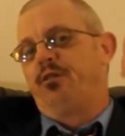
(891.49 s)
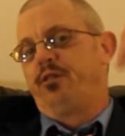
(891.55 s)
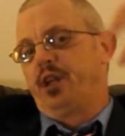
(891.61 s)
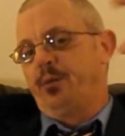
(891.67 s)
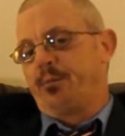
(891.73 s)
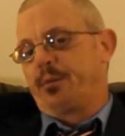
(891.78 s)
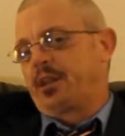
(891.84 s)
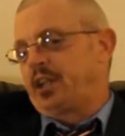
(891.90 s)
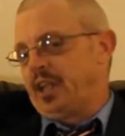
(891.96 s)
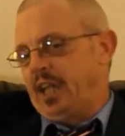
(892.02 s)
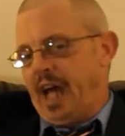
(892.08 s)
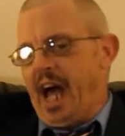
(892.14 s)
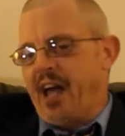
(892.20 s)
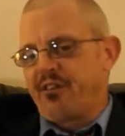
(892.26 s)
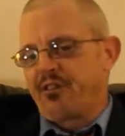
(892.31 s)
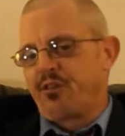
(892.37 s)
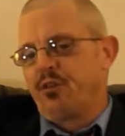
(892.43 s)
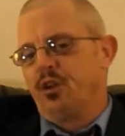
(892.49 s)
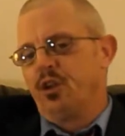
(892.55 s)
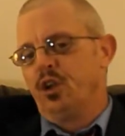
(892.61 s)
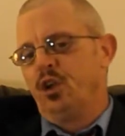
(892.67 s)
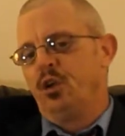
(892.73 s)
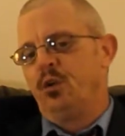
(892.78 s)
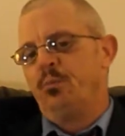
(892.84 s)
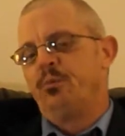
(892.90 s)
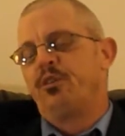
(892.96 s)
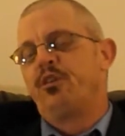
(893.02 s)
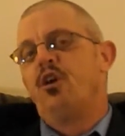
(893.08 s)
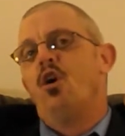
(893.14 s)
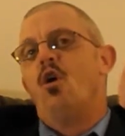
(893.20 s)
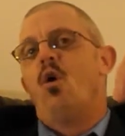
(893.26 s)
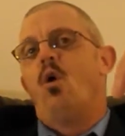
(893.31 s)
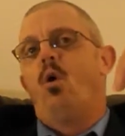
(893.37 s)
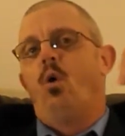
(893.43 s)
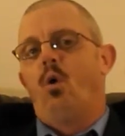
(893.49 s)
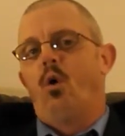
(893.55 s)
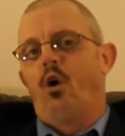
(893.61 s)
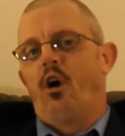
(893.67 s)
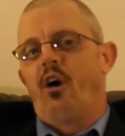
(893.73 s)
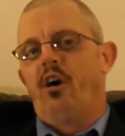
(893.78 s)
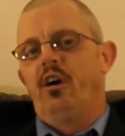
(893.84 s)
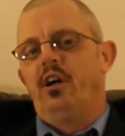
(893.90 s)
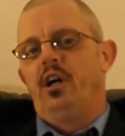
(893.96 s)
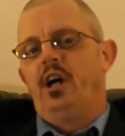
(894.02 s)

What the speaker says: flipped classrooms or